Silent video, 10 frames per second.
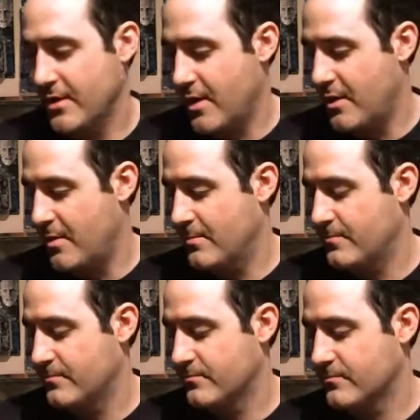I
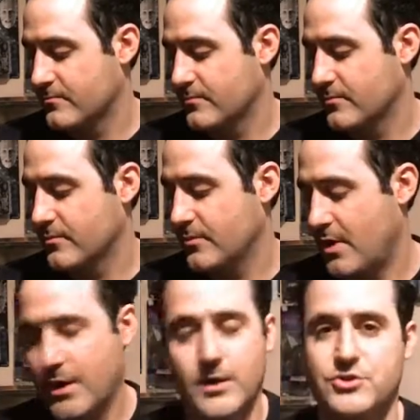
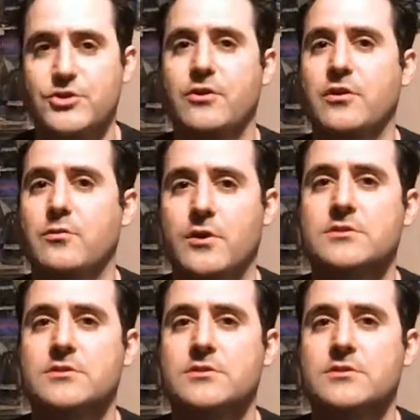can assure you